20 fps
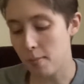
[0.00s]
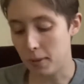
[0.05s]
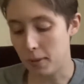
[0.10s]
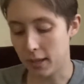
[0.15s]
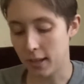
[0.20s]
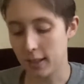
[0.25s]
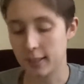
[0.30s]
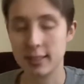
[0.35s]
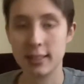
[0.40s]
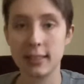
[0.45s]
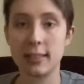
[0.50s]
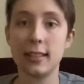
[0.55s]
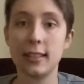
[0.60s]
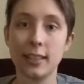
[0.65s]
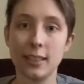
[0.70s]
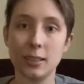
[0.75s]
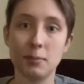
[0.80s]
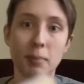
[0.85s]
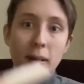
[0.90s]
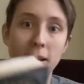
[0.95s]
because this thing
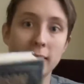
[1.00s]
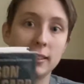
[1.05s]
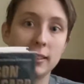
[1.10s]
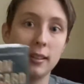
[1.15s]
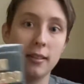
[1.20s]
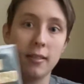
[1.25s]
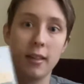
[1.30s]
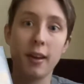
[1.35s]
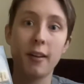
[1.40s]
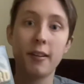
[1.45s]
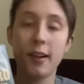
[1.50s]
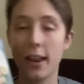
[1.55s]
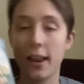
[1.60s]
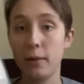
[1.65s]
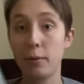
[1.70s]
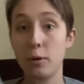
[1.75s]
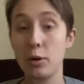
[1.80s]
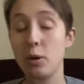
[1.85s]
is basically there, and anyone